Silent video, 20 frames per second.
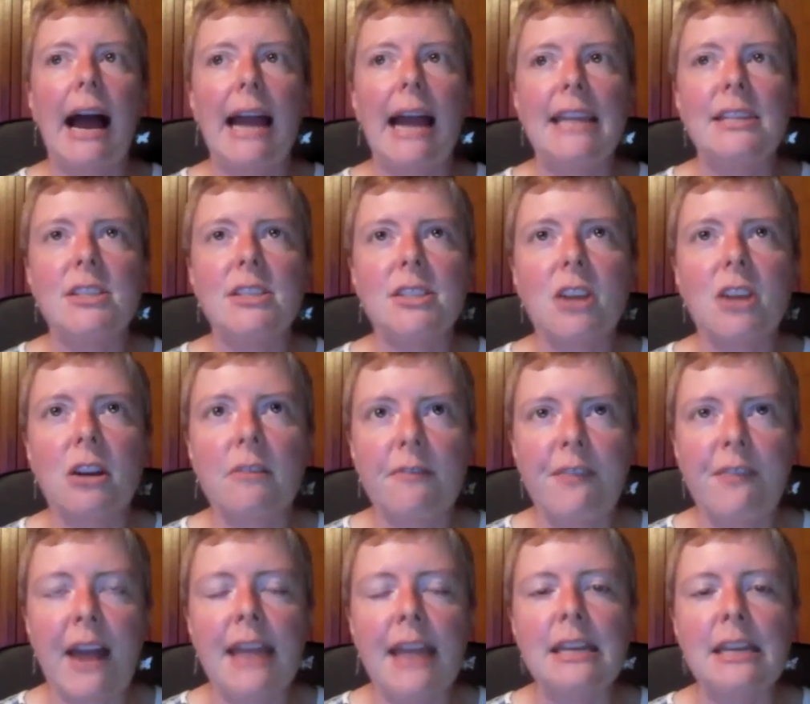I start
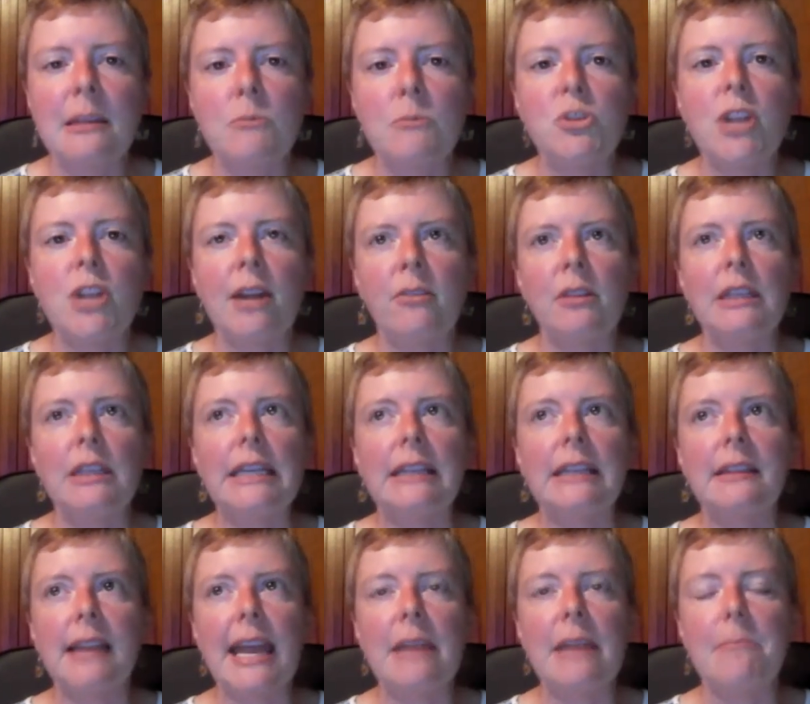finding them generally
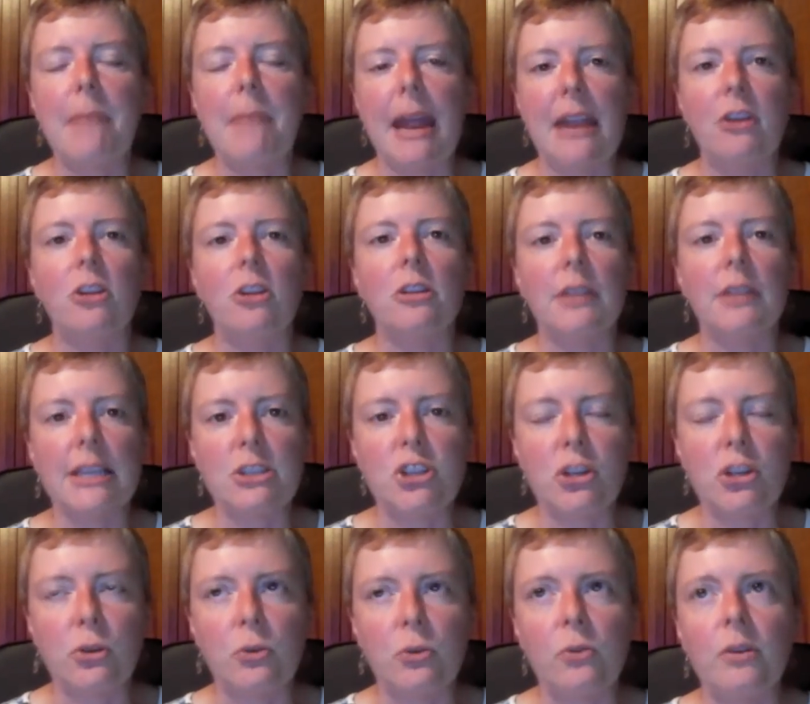late May, early
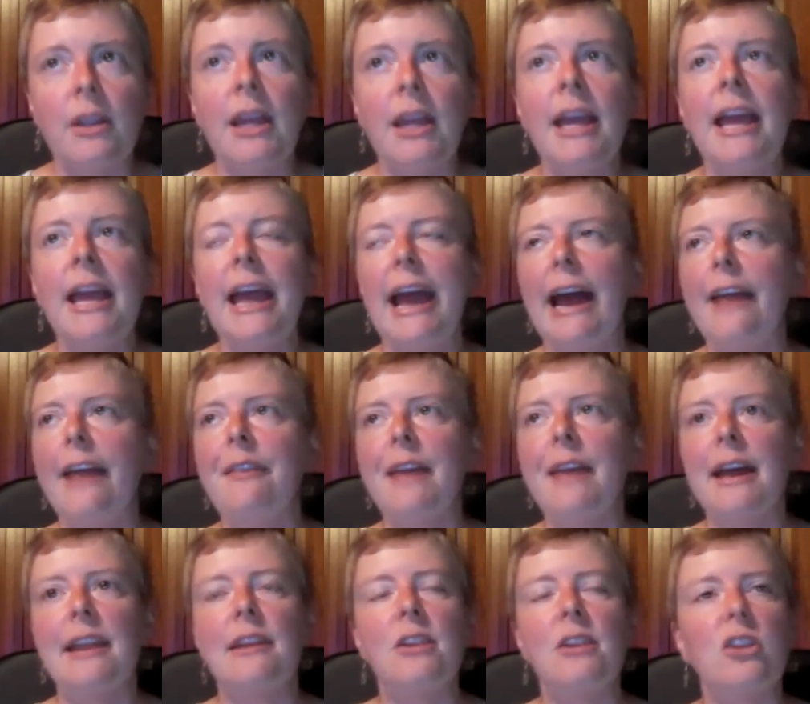June, and
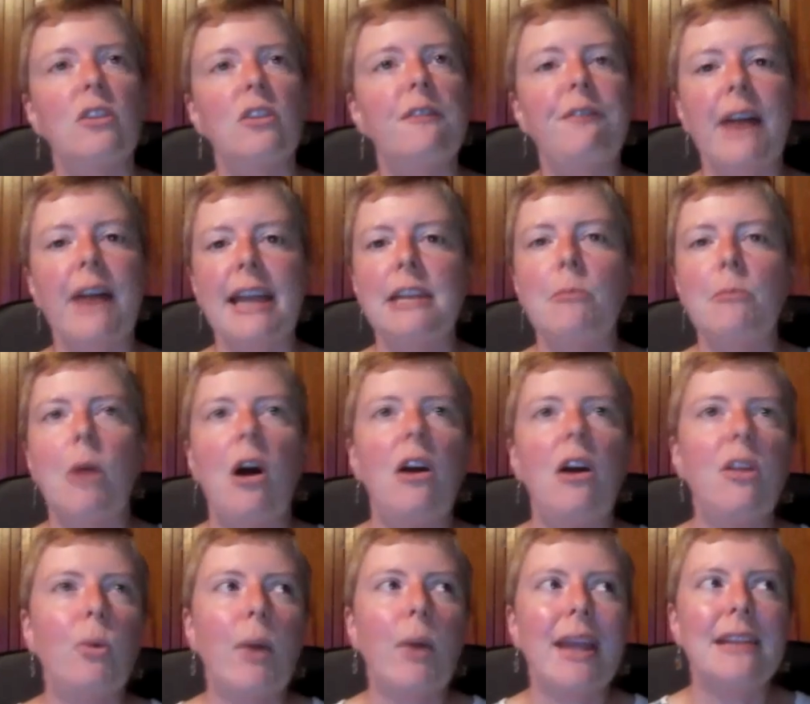then you'll find them
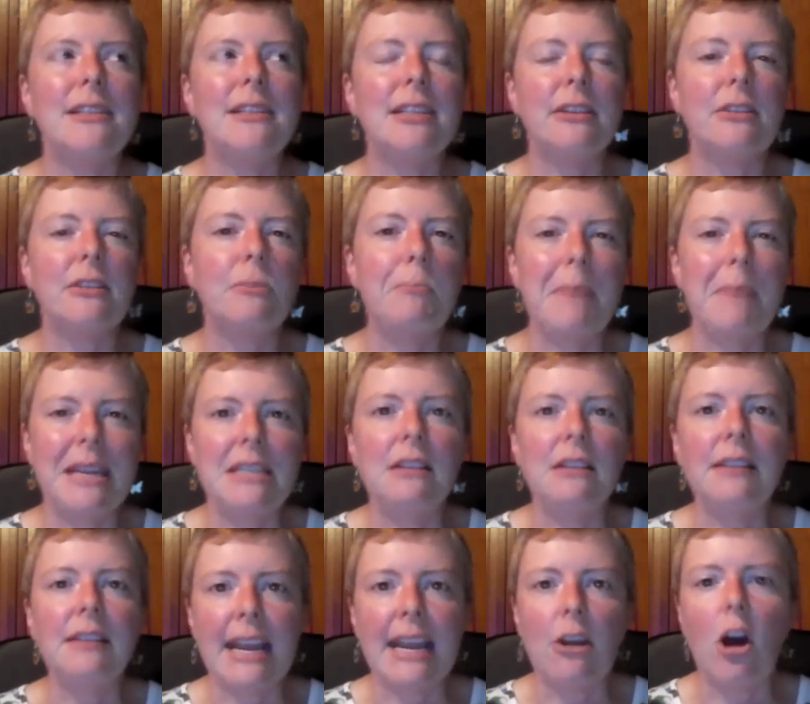all the way until mid
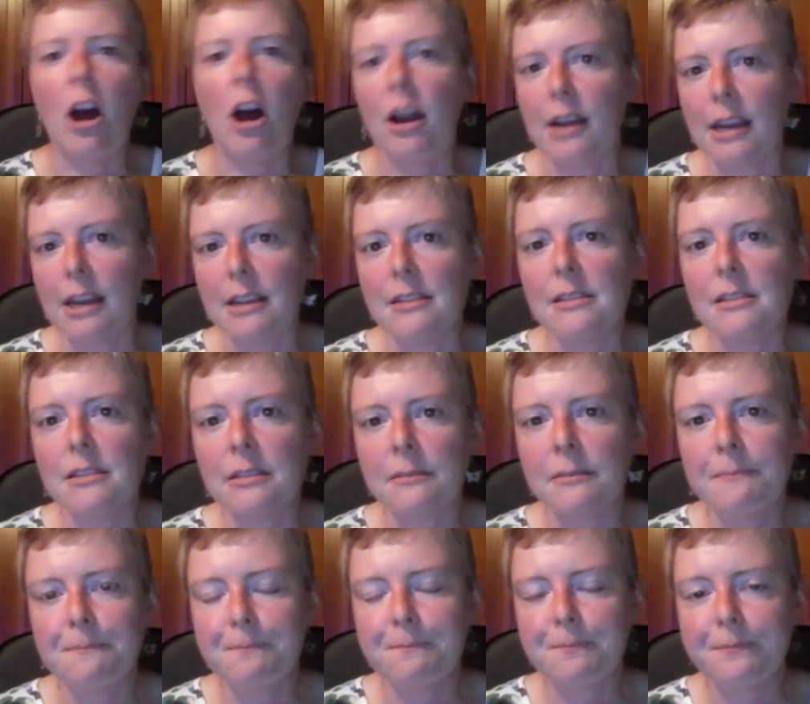to late August.
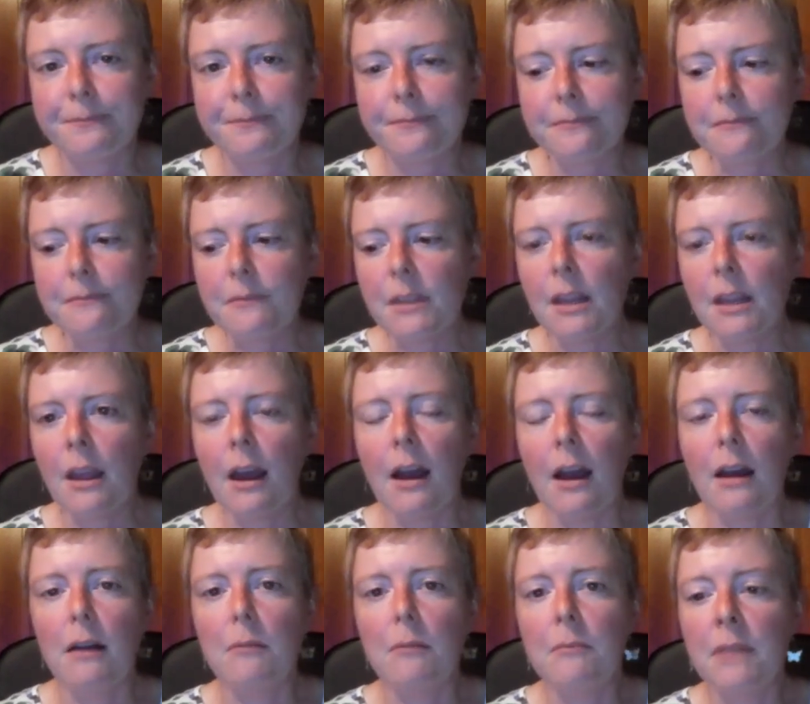
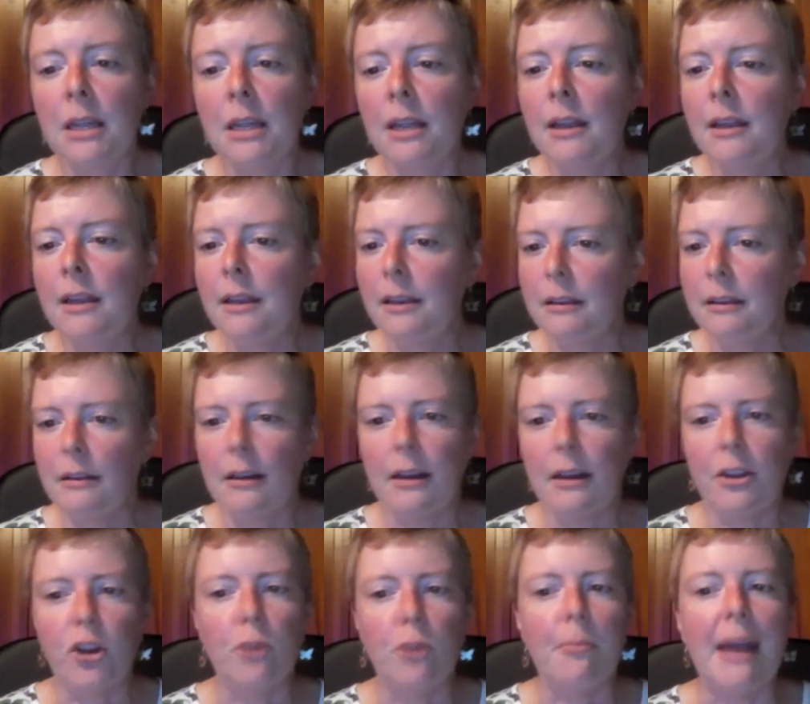Um,
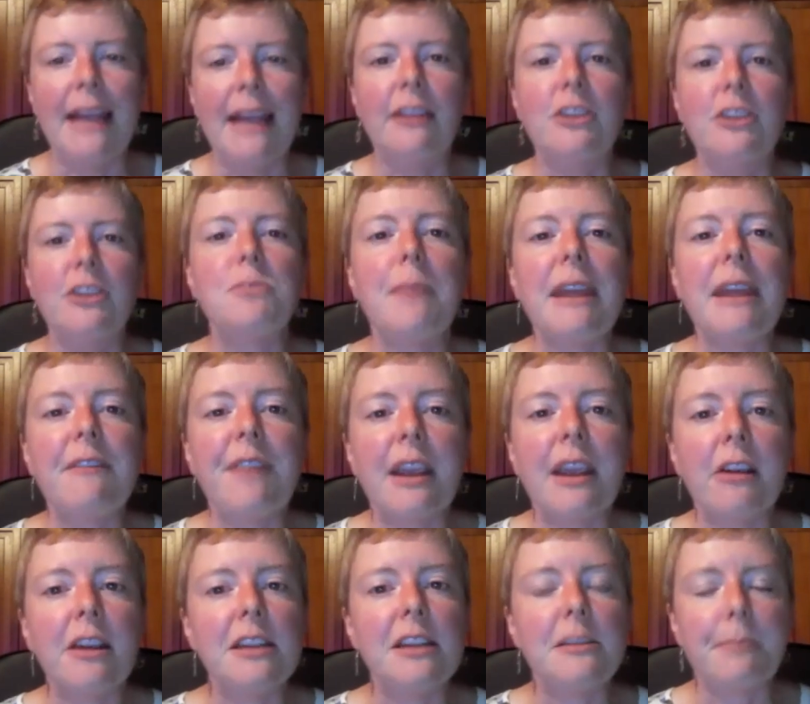your mileage may
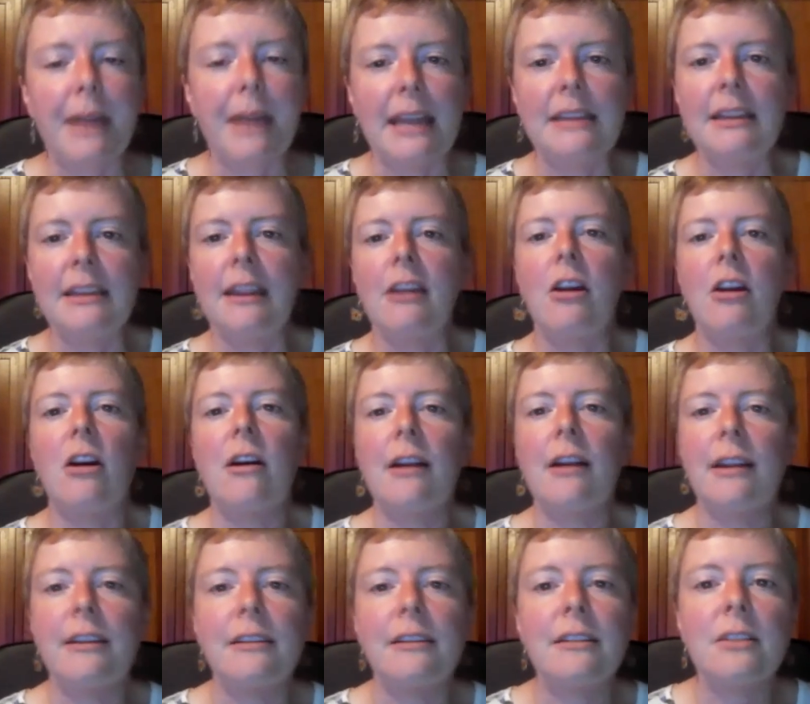vary depending
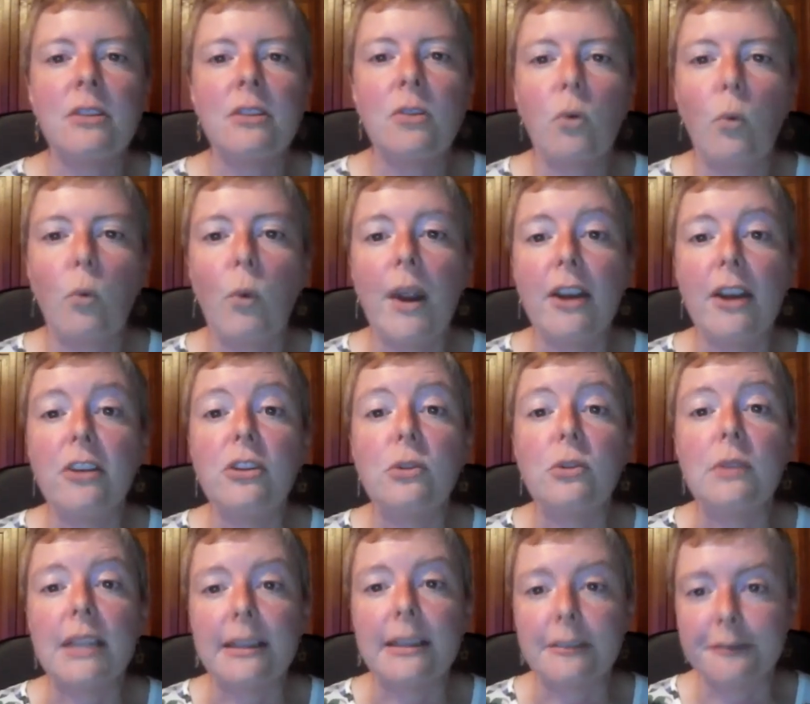on where
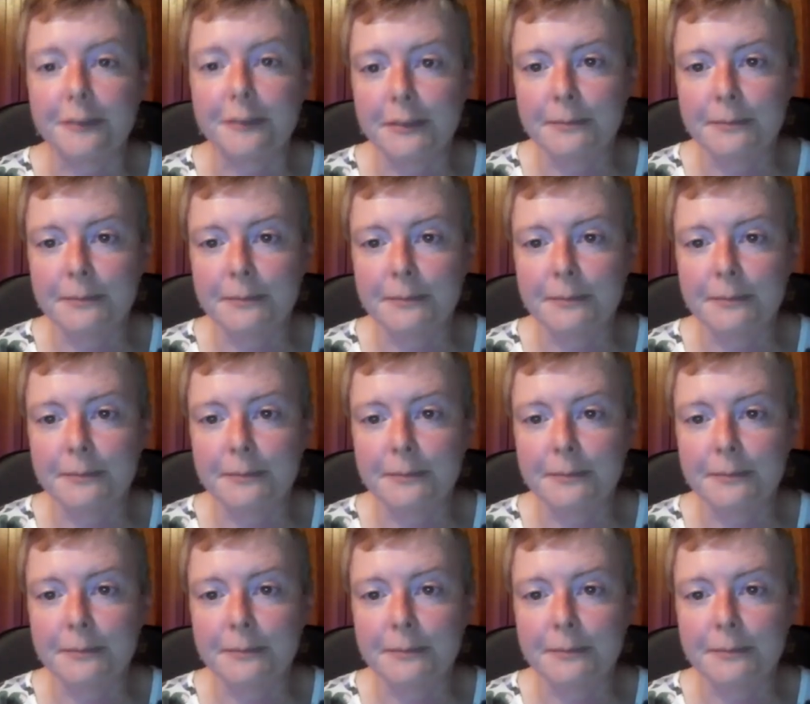you live.